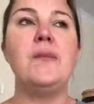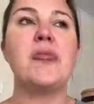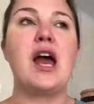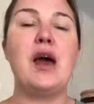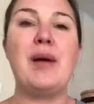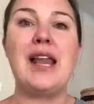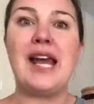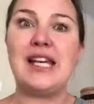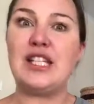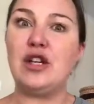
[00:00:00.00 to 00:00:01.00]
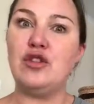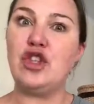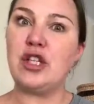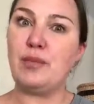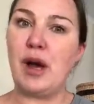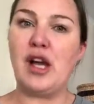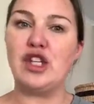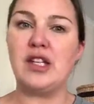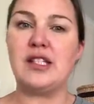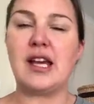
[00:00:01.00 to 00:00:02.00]
a lady who's just
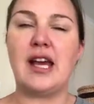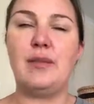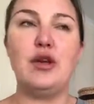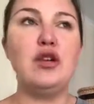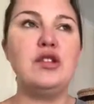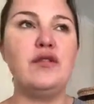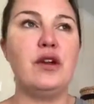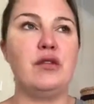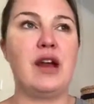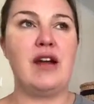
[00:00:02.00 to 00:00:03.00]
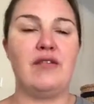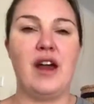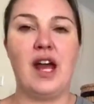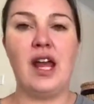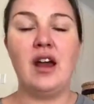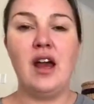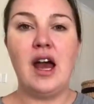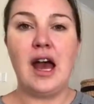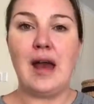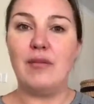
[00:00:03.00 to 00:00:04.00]
purchased a beautiful little cafe
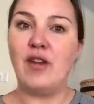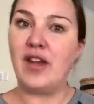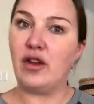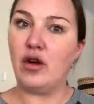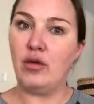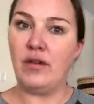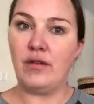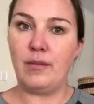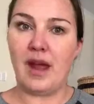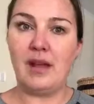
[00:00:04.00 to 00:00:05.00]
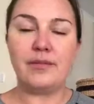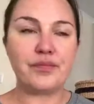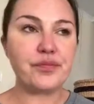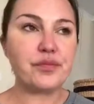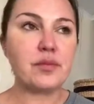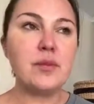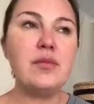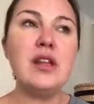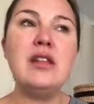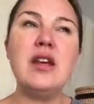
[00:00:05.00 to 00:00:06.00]
around the corner from me,
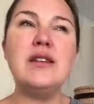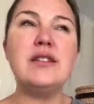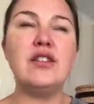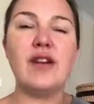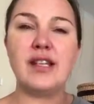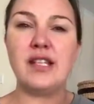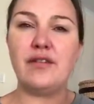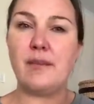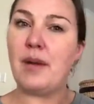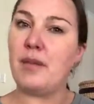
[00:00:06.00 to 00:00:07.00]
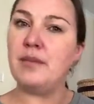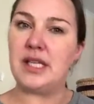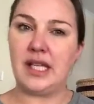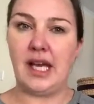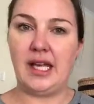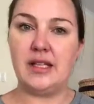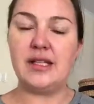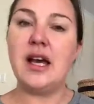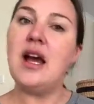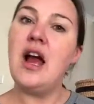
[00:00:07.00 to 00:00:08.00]
that's directed for mums and kids,
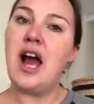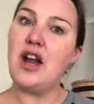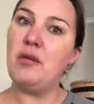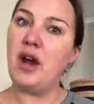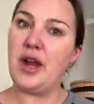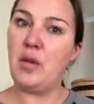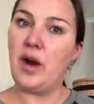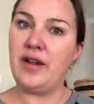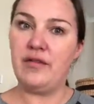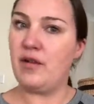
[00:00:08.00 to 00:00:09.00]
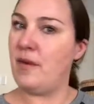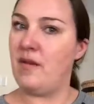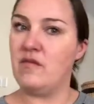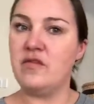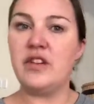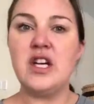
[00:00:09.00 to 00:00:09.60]
and I'm going away for a month.